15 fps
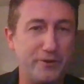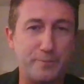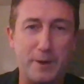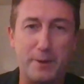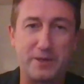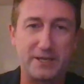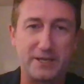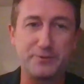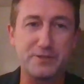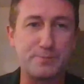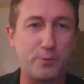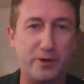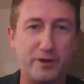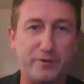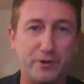of view, public
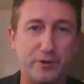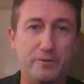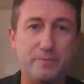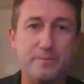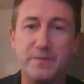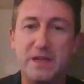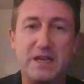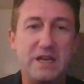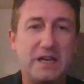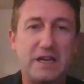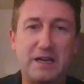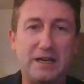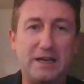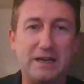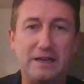interest point of view,
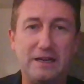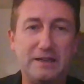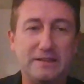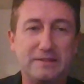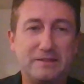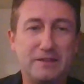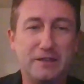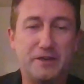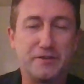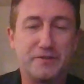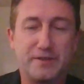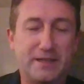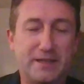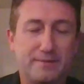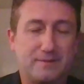uh, you
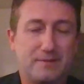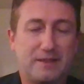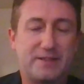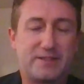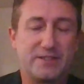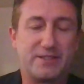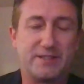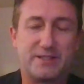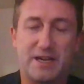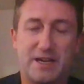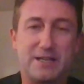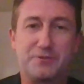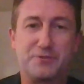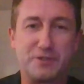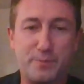know, it's a
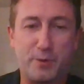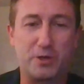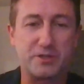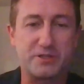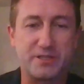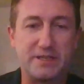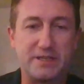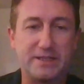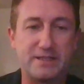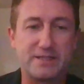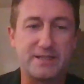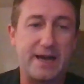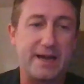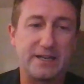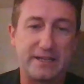disastrous policy.
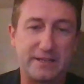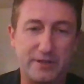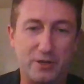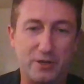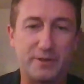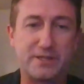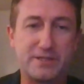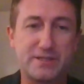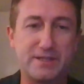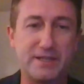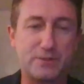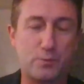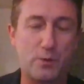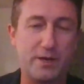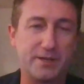And sadly, though, it's
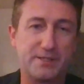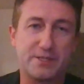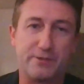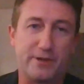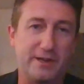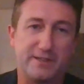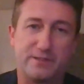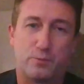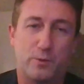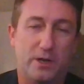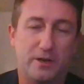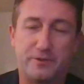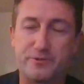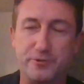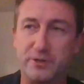it's one Australia's
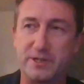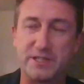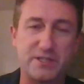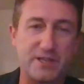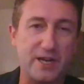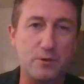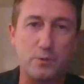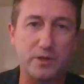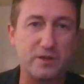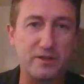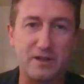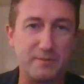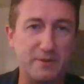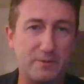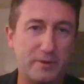well and truly stuck
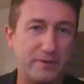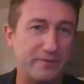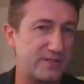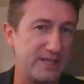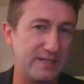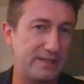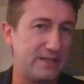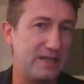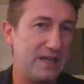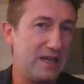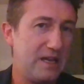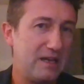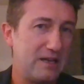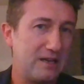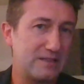with. I mean, we've seen
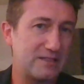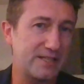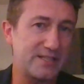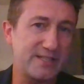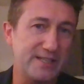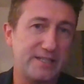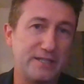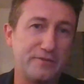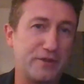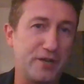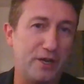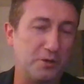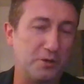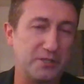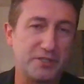successive
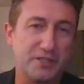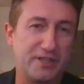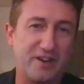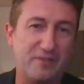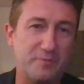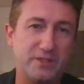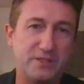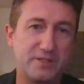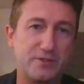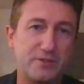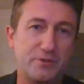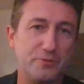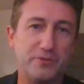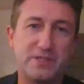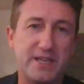coalition governments
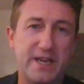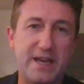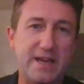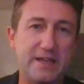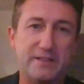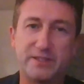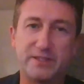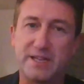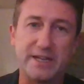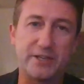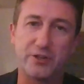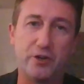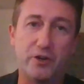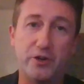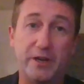too scared to
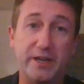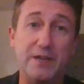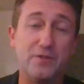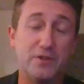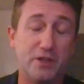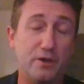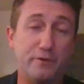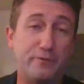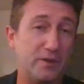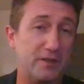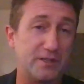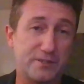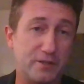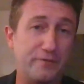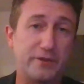take it on, even though
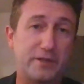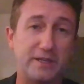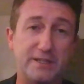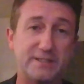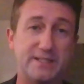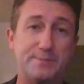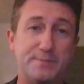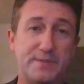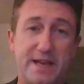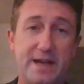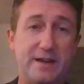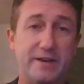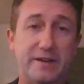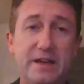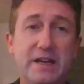philosophically deep
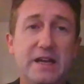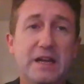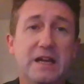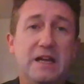down